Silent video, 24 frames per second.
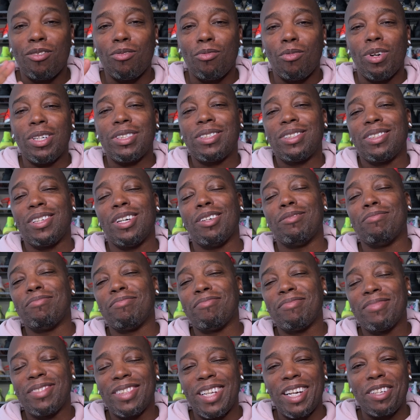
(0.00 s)
What's up?
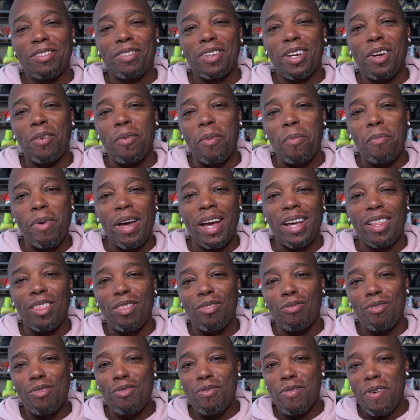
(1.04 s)
Thanks for coming back
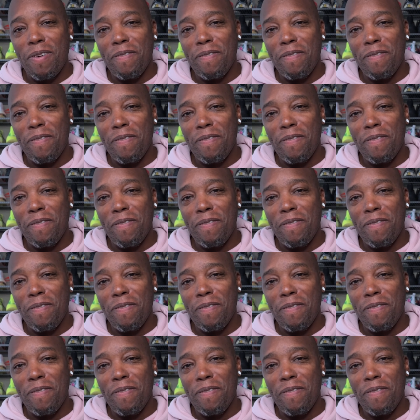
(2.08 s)
through.